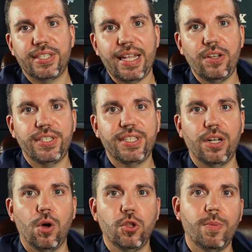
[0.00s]
stainless
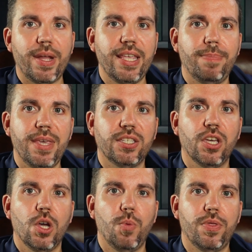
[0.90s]
steel automatic piece
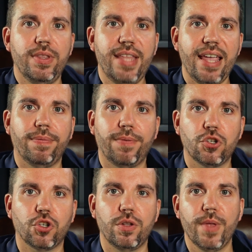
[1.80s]
with a date
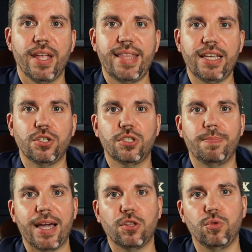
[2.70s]
function takes us
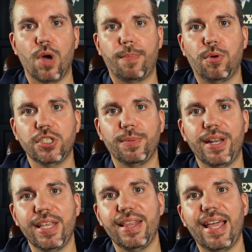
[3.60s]
back to
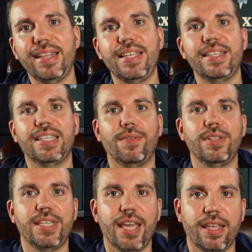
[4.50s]
approximately
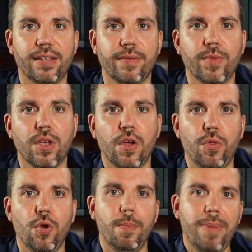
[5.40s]
1978.
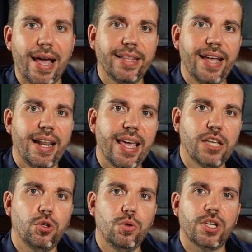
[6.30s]
The black dial
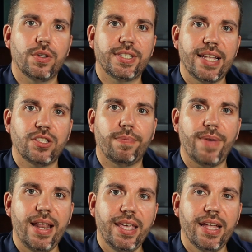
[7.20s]
exudes a sense of
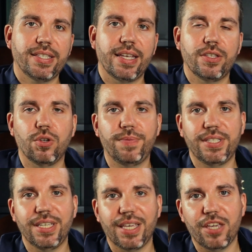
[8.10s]
elegance and
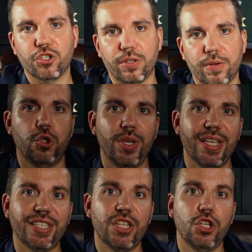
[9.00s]
sophistication. During
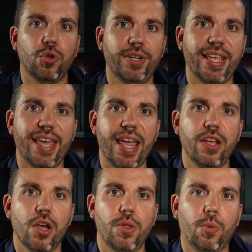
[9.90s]
its initial decade,
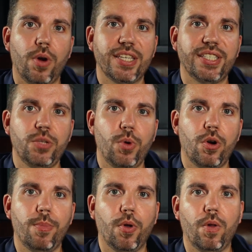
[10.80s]
the Rolex
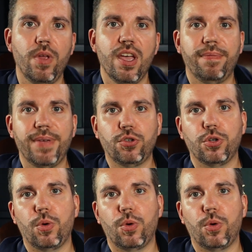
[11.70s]
Sea-Dweller model featured